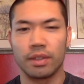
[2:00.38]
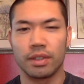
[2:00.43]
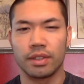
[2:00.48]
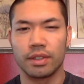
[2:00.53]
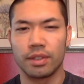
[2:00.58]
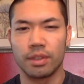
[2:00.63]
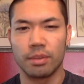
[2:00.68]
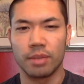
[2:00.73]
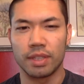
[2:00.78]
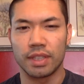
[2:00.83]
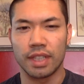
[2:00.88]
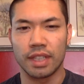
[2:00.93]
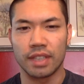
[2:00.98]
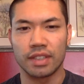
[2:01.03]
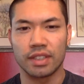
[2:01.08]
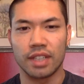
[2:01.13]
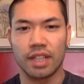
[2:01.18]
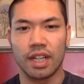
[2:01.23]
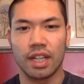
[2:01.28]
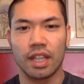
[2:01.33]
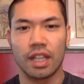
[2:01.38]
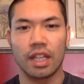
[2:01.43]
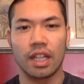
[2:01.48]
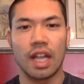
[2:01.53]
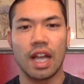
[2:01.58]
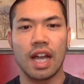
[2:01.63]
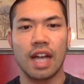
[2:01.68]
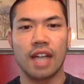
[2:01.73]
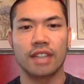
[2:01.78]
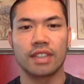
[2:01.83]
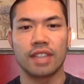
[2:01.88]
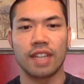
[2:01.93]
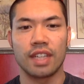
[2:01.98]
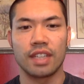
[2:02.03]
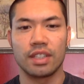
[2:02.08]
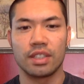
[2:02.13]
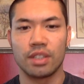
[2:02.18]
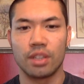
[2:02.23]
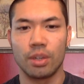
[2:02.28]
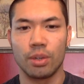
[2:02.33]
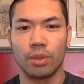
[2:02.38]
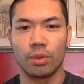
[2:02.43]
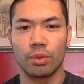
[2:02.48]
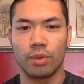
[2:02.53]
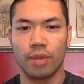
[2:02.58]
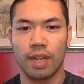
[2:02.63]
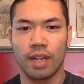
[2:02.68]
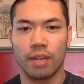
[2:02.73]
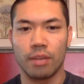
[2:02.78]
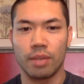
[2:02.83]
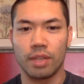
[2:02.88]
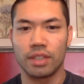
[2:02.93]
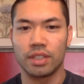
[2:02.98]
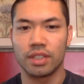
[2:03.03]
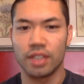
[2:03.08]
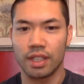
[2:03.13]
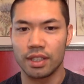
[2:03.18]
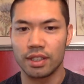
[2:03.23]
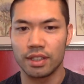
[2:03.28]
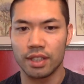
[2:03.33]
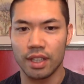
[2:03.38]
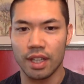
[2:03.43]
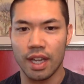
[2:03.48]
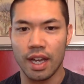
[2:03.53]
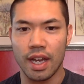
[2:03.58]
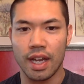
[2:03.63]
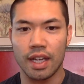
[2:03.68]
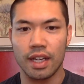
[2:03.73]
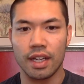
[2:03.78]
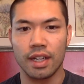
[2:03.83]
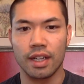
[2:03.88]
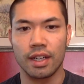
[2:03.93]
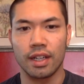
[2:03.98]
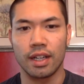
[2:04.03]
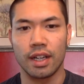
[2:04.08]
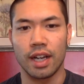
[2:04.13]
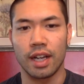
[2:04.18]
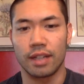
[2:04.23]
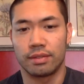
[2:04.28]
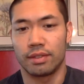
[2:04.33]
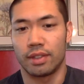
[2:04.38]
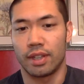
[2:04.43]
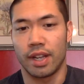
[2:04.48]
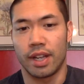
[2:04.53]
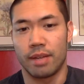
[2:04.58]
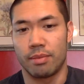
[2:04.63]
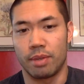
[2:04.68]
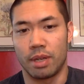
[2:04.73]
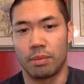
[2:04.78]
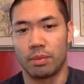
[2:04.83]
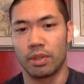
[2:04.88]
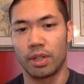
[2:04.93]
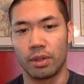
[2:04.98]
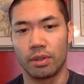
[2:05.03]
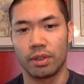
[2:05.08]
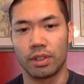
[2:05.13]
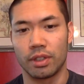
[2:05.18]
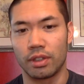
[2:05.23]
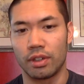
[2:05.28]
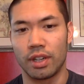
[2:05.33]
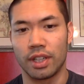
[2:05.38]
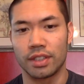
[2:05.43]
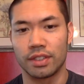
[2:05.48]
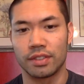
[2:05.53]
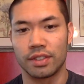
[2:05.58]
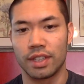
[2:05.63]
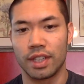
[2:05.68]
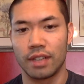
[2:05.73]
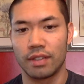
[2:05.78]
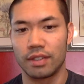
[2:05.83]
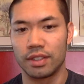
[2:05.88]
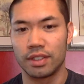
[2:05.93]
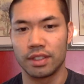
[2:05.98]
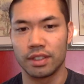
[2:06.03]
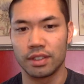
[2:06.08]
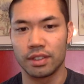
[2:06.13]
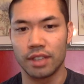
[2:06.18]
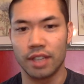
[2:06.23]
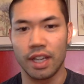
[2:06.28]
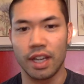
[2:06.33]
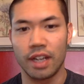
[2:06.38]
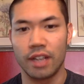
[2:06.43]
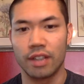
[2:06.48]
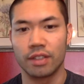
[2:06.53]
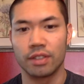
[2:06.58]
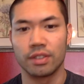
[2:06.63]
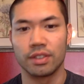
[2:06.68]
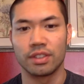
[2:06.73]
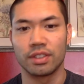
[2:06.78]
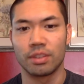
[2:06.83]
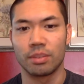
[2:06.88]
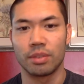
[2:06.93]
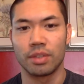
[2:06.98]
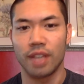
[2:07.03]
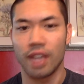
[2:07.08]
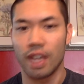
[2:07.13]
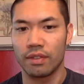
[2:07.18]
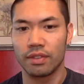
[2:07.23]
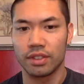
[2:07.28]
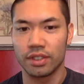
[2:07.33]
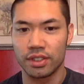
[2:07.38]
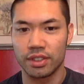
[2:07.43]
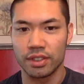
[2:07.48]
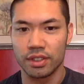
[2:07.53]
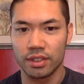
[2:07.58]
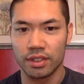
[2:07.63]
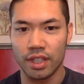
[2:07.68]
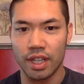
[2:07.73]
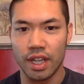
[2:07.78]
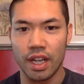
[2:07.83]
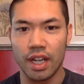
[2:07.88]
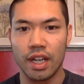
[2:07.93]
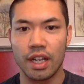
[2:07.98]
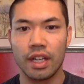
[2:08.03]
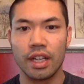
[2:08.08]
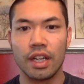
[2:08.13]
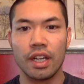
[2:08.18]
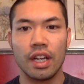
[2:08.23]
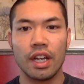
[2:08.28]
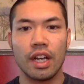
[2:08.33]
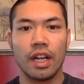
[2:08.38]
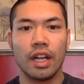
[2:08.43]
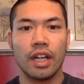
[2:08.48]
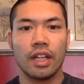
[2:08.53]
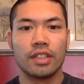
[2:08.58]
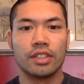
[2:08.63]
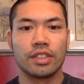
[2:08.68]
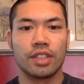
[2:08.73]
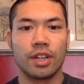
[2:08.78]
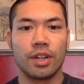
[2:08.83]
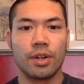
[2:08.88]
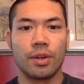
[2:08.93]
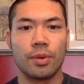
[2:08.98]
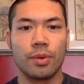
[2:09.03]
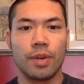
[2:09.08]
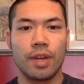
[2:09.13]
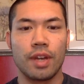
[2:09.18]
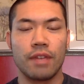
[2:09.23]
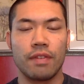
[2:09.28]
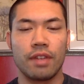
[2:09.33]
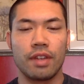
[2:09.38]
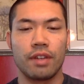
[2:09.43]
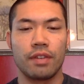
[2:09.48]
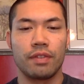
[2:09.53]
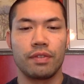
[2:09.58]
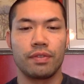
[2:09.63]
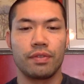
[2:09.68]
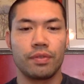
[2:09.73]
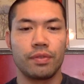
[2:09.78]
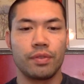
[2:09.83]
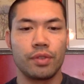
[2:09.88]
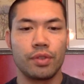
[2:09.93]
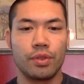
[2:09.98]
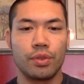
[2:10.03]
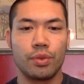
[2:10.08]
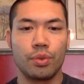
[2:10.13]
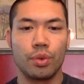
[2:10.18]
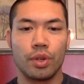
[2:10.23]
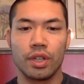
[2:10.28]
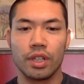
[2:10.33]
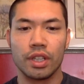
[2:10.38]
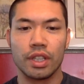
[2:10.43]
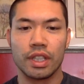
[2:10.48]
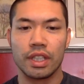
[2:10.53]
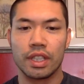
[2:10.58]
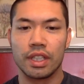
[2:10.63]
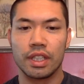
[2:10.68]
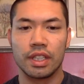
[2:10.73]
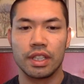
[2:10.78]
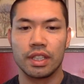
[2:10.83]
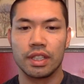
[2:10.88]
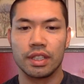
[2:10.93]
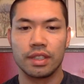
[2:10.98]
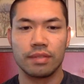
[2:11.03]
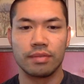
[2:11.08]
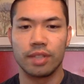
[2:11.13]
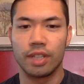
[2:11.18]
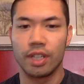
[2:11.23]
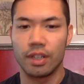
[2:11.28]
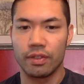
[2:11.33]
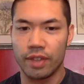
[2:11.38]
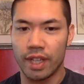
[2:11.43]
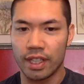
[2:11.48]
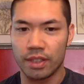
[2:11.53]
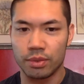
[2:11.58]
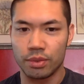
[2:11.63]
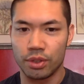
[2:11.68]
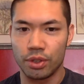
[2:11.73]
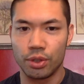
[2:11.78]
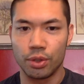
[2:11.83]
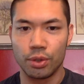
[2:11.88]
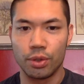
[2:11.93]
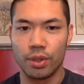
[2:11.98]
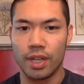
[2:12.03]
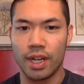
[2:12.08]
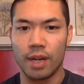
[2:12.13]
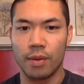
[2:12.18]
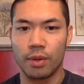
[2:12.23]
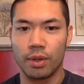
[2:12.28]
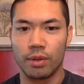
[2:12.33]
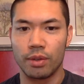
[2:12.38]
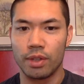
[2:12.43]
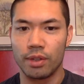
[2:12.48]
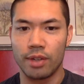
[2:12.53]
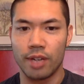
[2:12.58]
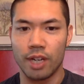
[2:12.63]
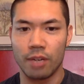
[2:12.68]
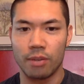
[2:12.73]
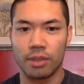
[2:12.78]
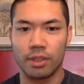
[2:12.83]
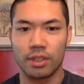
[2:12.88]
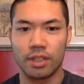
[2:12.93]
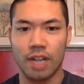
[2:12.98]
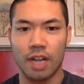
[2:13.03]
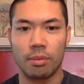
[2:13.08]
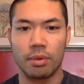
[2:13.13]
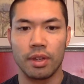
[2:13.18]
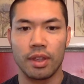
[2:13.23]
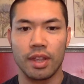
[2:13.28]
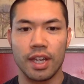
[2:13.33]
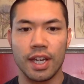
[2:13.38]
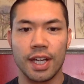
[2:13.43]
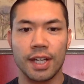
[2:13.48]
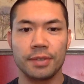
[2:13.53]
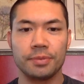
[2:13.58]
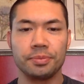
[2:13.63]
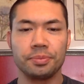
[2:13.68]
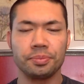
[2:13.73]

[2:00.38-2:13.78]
really doing much outside of the class, I don't recommend changing that. I like people going to CrossFit every single day or doing something every single day. So if you really, if that's for you, then I wouldn't really recommend dropping that.